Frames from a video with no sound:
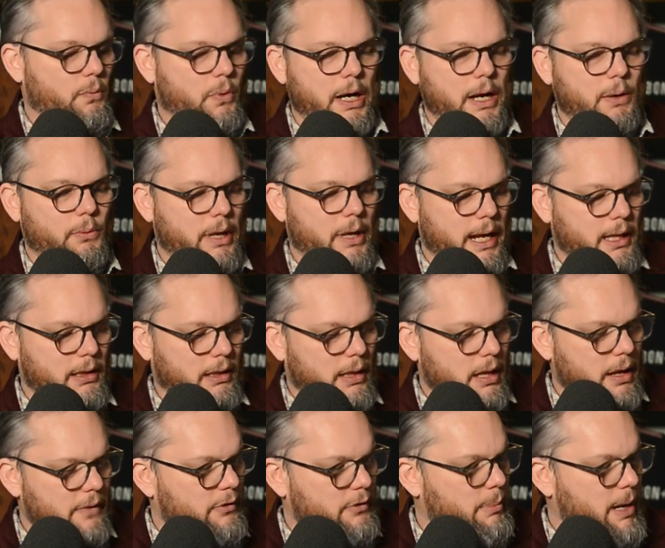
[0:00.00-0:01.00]
I what I
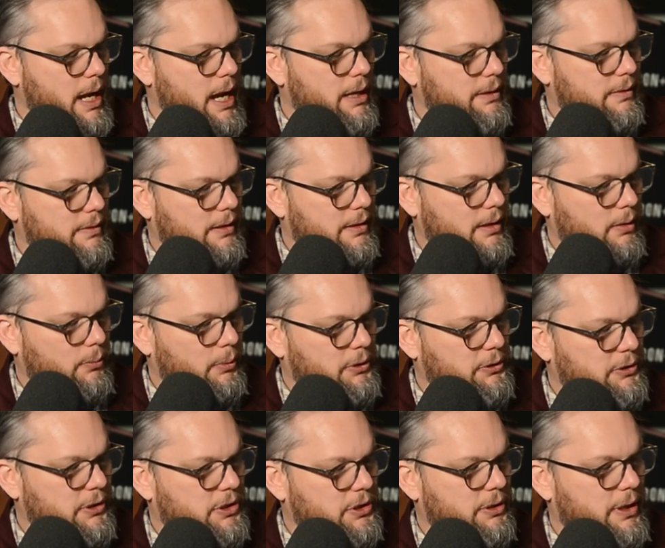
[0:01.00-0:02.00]
love about uh,
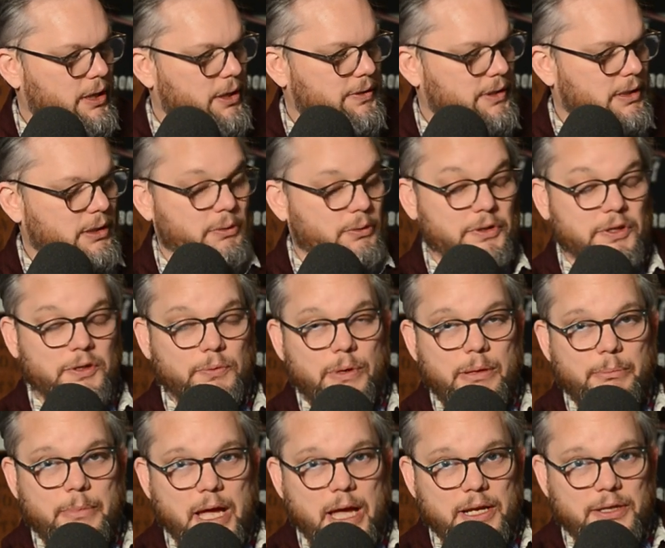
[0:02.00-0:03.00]
Wilderness Trails. They do a
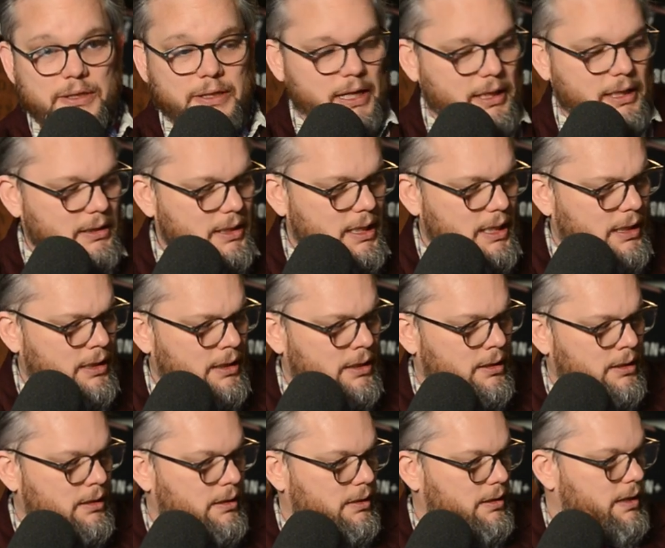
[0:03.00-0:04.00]
sweet mash technique
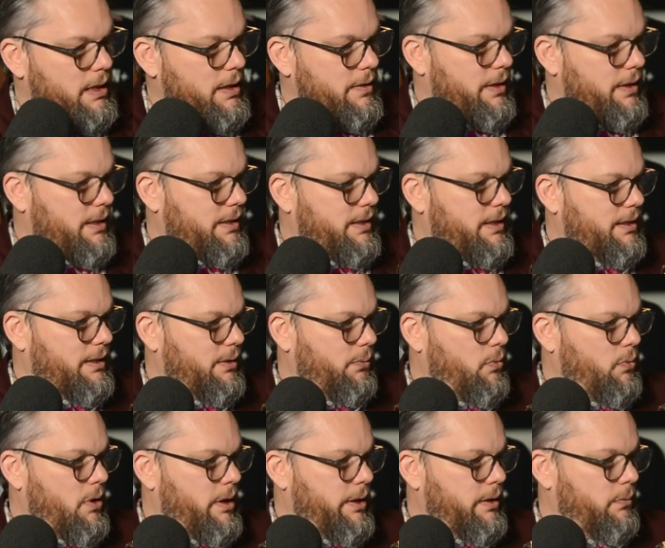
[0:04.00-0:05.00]
and this is the
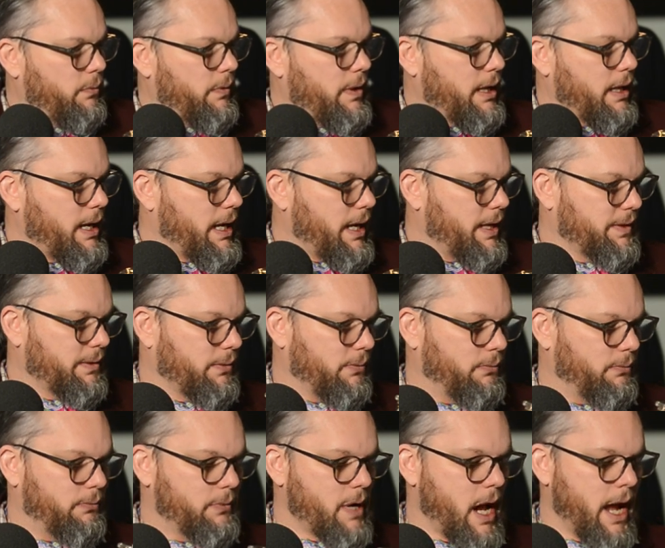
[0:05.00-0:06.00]
one that has
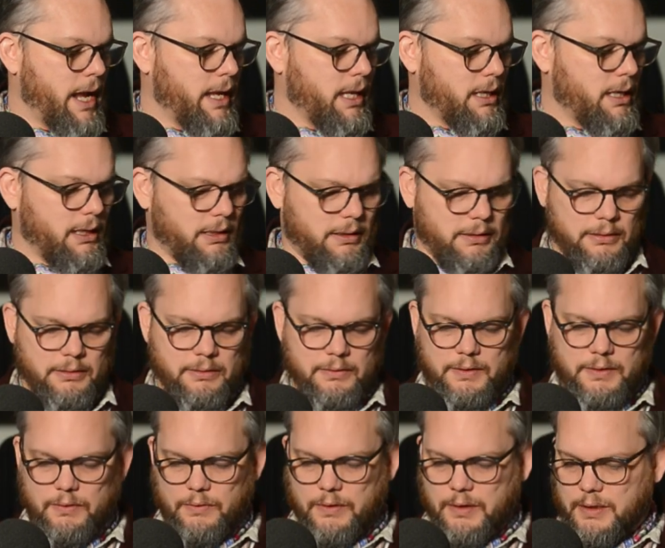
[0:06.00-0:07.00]
rye in it.
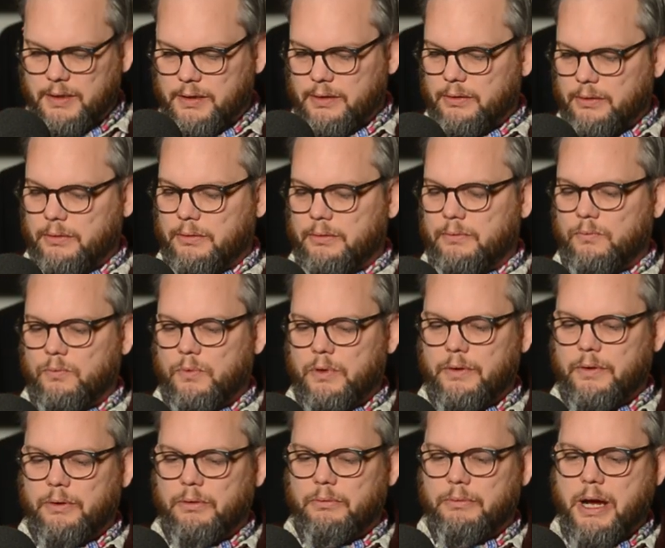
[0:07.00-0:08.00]
So this is their one of
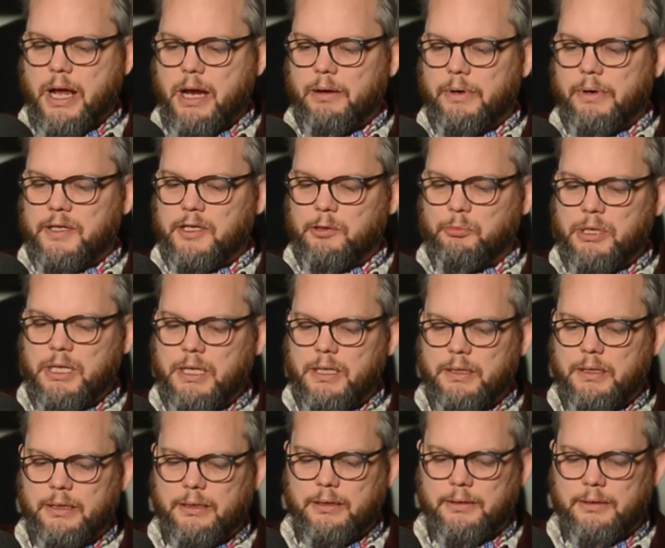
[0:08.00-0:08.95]
their rye recipes.